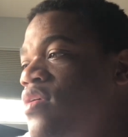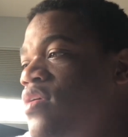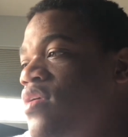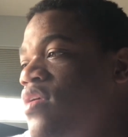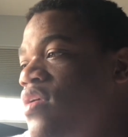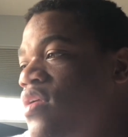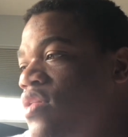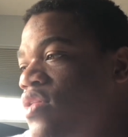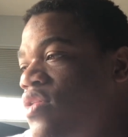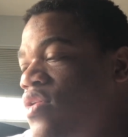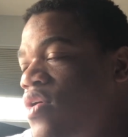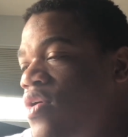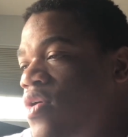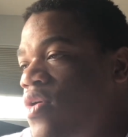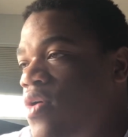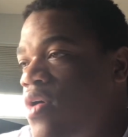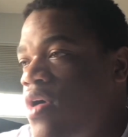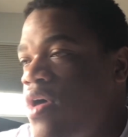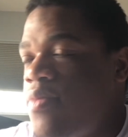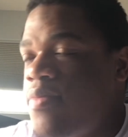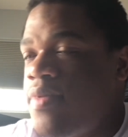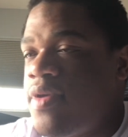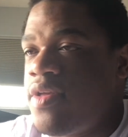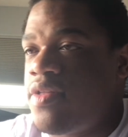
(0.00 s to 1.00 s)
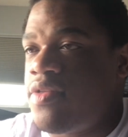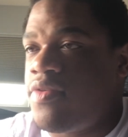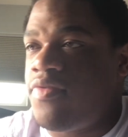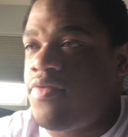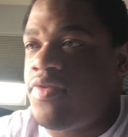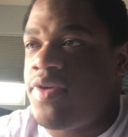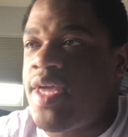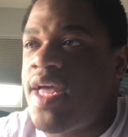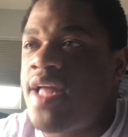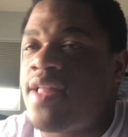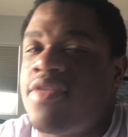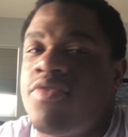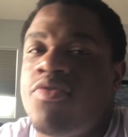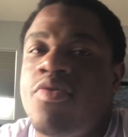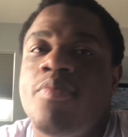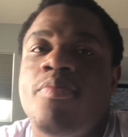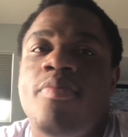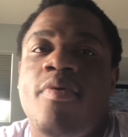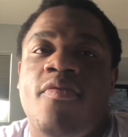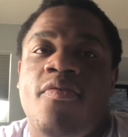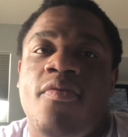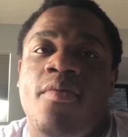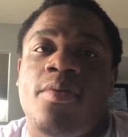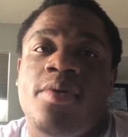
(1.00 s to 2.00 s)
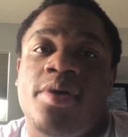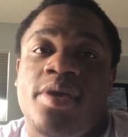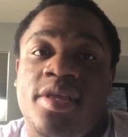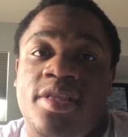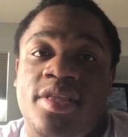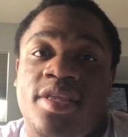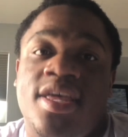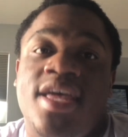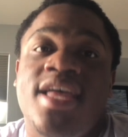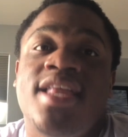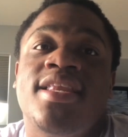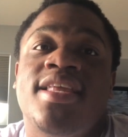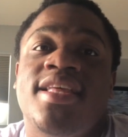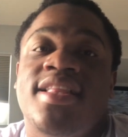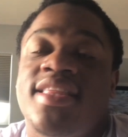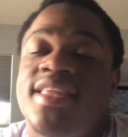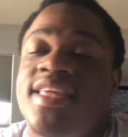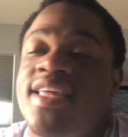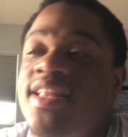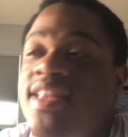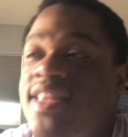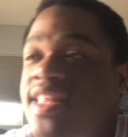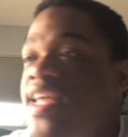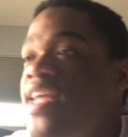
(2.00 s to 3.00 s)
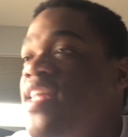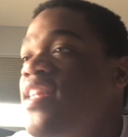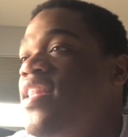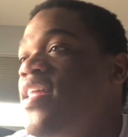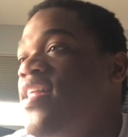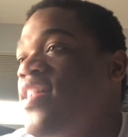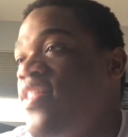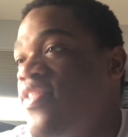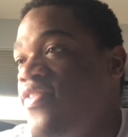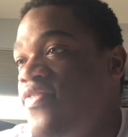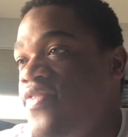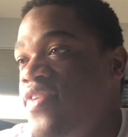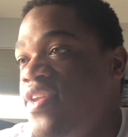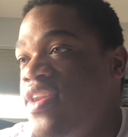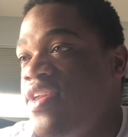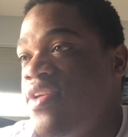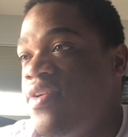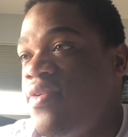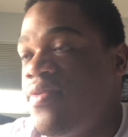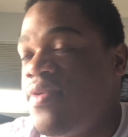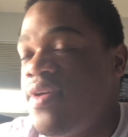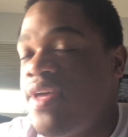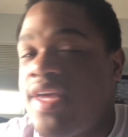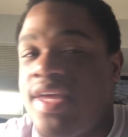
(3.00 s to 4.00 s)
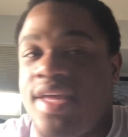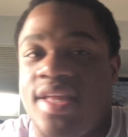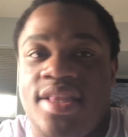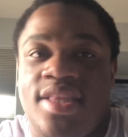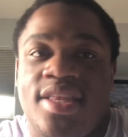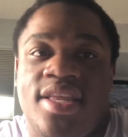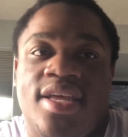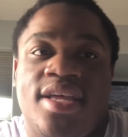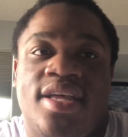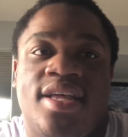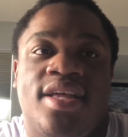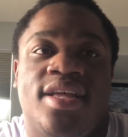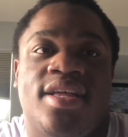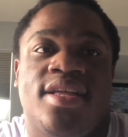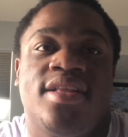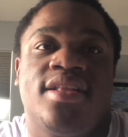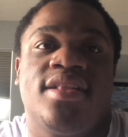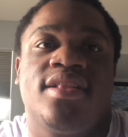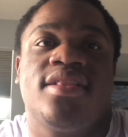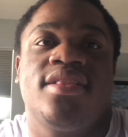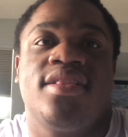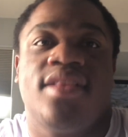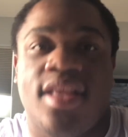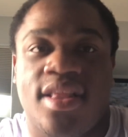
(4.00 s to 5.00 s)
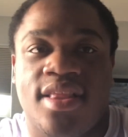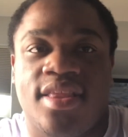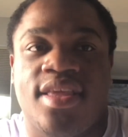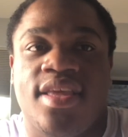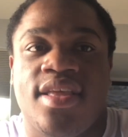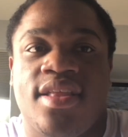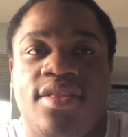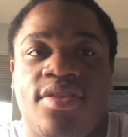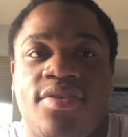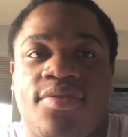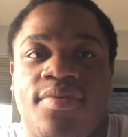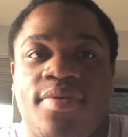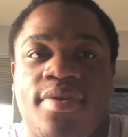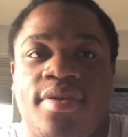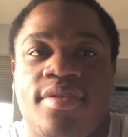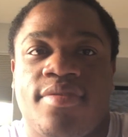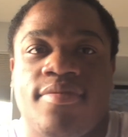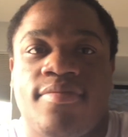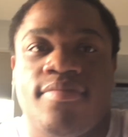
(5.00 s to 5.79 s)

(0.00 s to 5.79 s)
So I'm here to react to it. Before we get into that, let's get 10 likes this video and let's get into it.